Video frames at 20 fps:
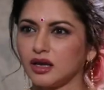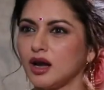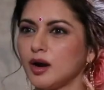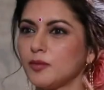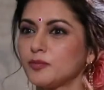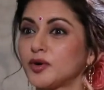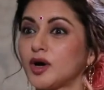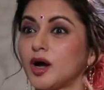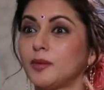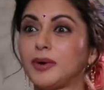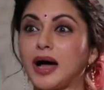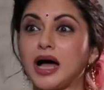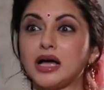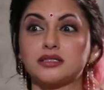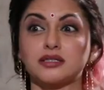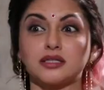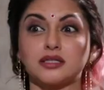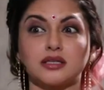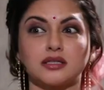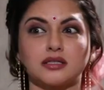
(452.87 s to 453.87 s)
Oh,
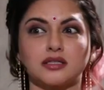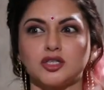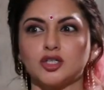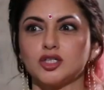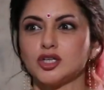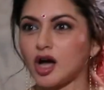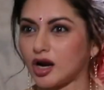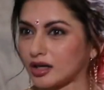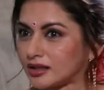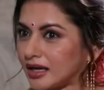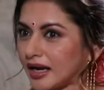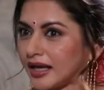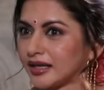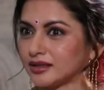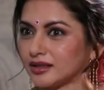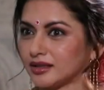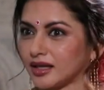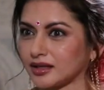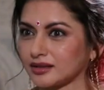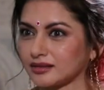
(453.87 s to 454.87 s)
Prabhas is not
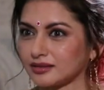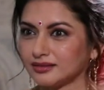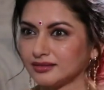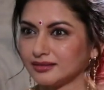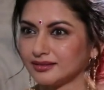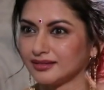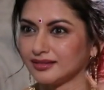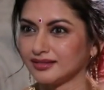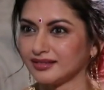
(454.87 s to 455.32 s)
like that.